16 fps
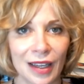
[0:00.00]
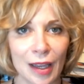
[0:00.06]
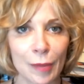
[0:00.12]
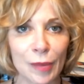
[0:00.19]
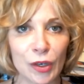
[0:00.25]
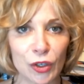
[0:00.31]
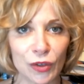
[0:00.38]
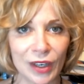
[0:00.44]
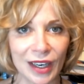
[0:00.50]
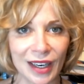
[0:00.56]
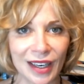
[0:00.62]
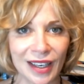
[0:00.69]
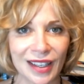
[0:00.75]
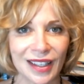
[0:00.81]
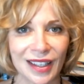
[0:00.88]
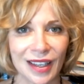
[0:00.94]

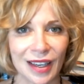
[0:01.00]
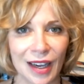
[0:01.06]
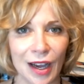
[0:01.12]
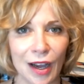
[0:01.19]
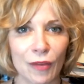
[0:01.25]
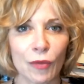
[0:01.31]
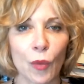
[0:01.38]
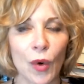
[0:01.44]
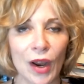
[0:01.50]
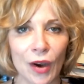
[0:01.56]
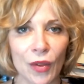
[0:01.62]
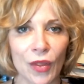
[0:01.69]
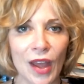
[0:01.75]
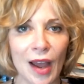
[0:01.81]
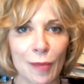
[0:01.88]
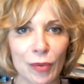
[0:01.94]
imagery of
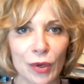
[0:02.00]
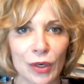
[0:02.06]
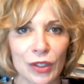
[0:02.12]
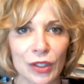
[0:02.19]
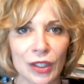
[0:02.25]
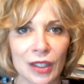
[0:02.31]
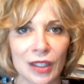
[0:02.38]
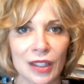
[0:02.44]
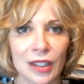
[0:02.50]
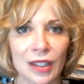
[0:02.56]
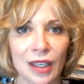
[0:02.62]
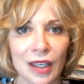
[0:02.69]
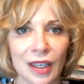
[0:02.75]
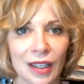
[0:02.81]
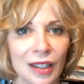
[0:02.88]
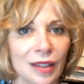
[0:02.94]
where that person's
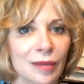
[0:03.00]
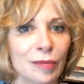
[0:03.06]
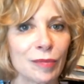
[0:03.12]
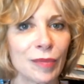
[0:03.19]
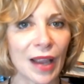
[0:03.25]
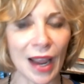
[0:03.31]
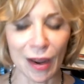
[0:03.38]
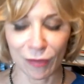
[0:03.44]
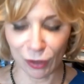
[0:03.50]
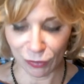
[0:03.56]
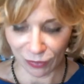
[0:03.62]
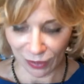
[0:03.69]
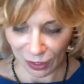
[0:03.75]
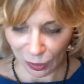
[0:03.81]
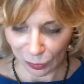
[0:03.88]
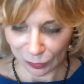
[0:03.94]
behavior
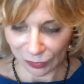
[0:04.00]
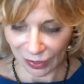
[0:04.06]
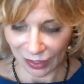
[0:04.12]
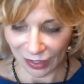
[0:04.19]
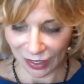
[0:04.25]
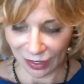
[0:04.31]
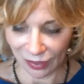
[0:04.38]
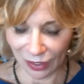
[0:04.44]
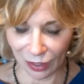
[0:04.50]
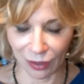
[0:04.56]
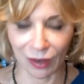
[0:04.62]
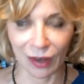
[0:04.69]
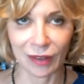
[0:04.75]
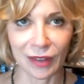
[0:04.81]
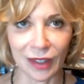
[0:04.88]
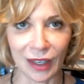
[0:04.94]
fell and
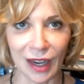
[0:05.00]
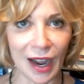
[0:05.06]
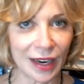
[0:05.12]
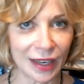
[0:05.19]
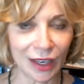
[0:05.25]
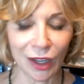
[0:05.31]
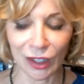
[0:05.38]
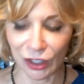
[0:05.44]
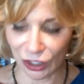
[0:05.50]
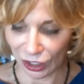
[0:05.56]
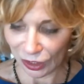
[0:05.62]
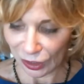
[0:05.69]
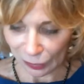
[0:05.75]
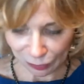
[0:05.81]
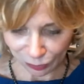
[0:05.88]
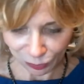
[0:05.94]
their
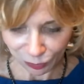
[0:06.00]
ideologies.